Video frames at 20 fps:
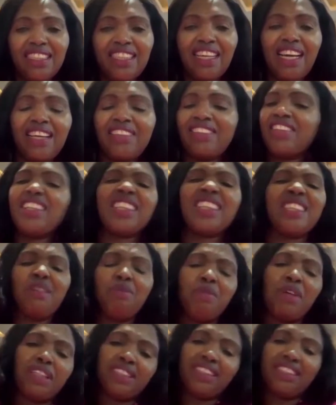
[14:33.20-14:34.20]
I think is the
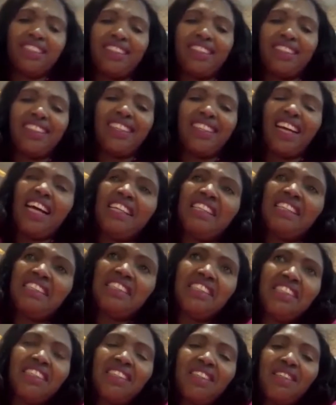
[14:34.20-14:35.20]
best. And
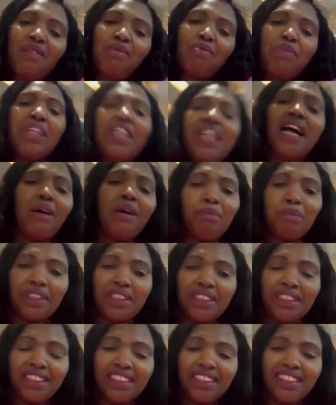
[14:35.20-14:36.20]
being happy,
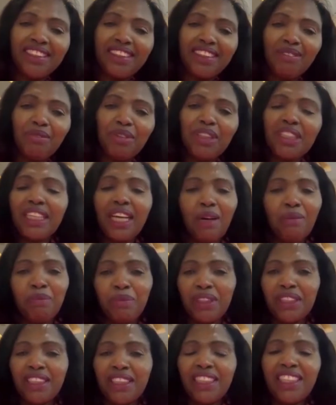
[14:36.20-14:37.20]

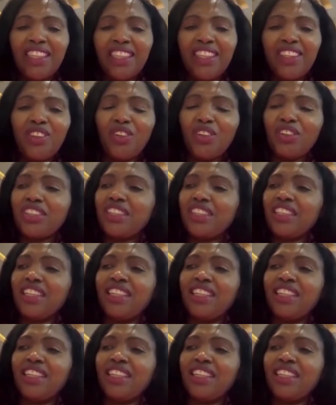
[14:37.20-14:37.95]
not